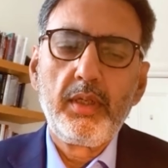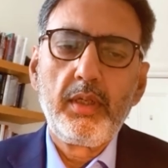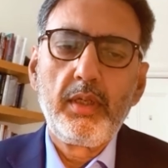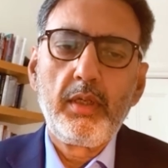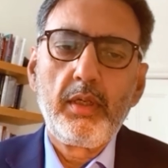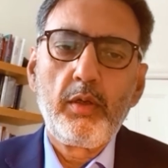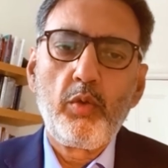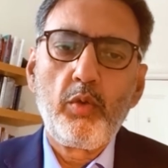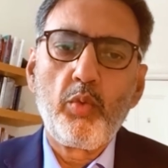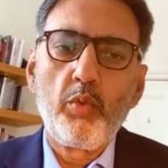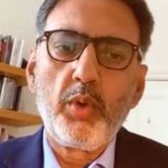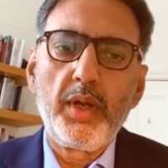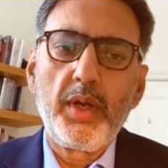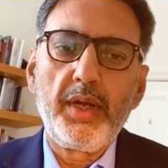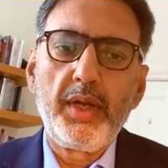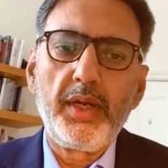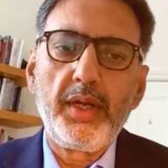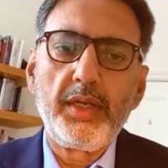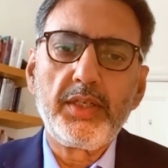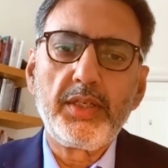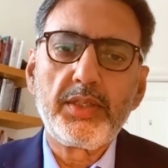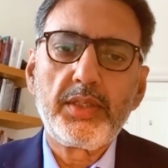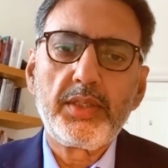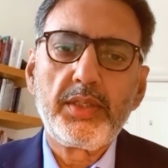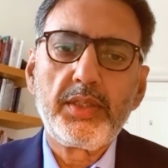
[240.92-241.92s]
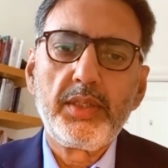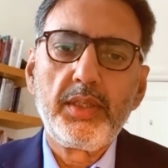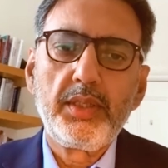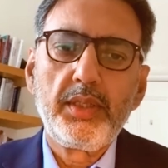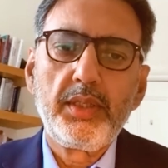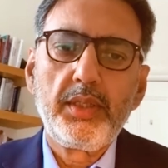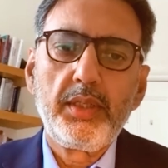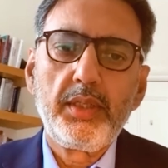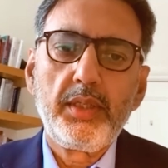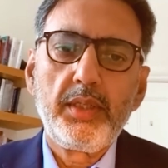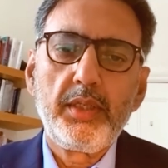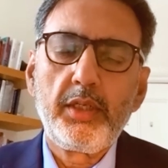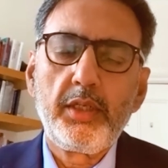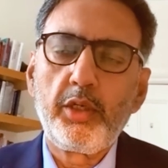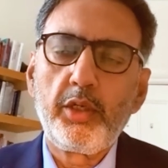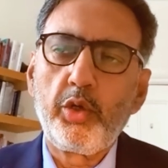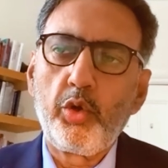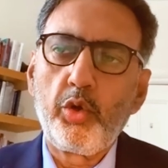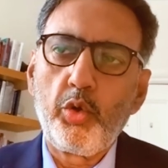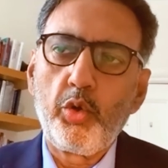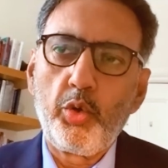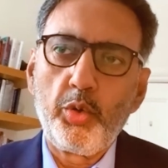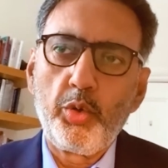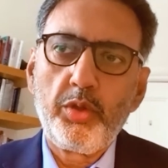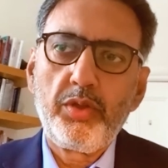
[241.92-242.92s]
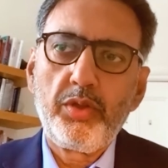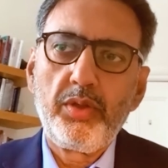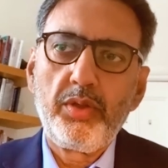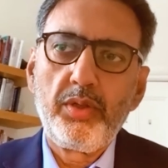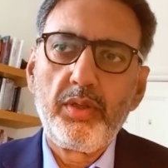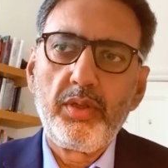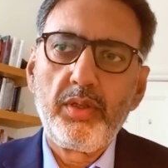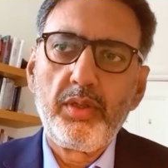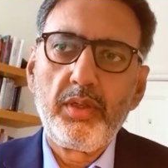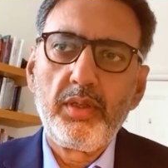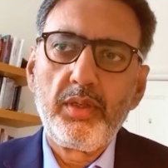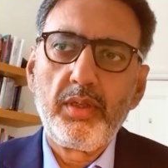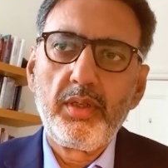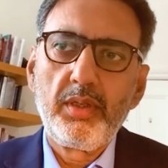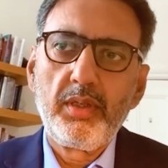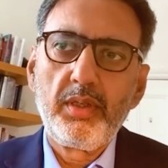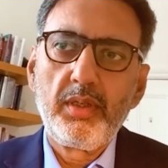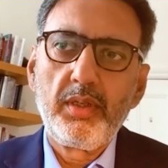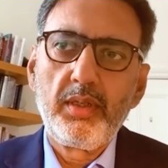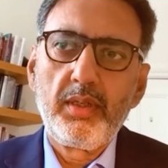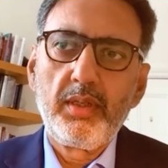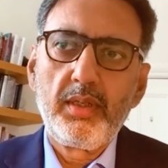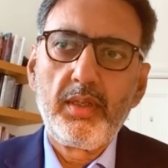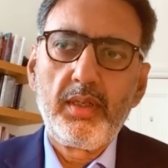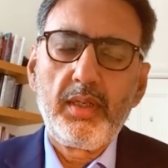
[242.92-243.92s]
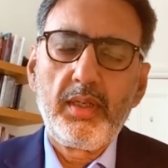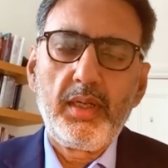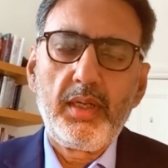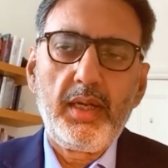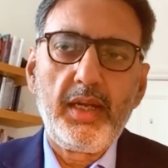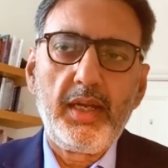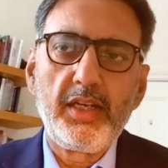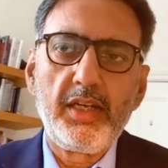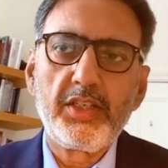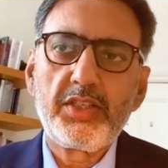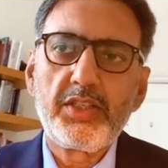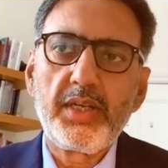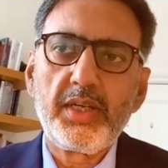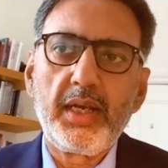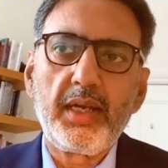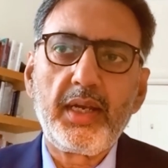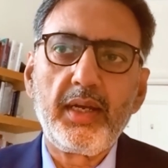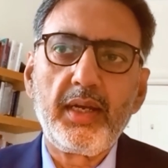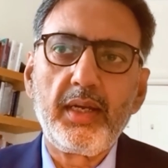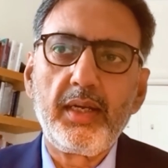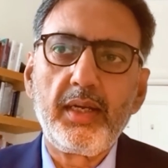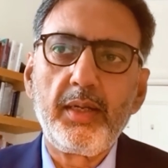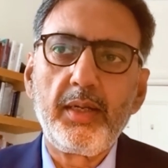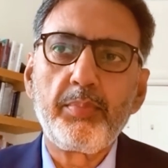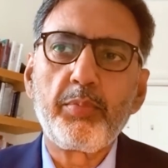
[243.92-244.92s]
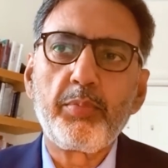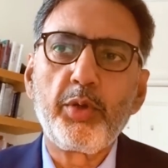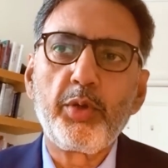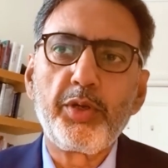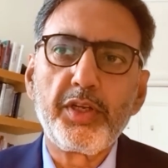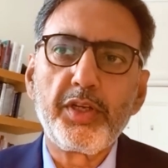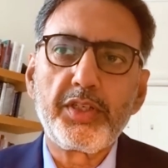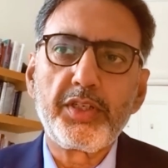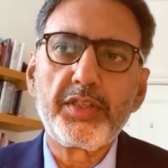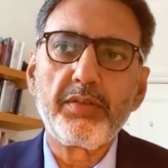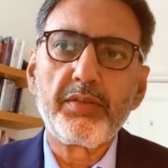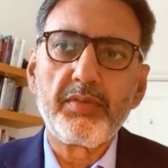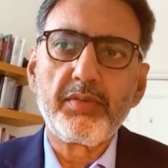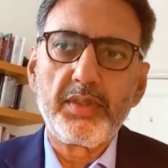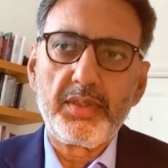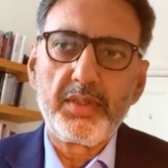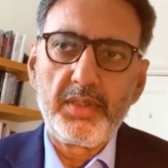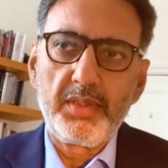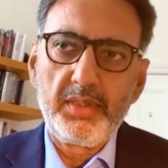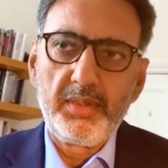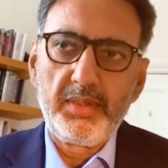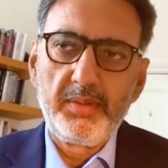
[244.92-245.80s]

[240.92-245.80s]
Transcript: One is growth, and secondly, productivity.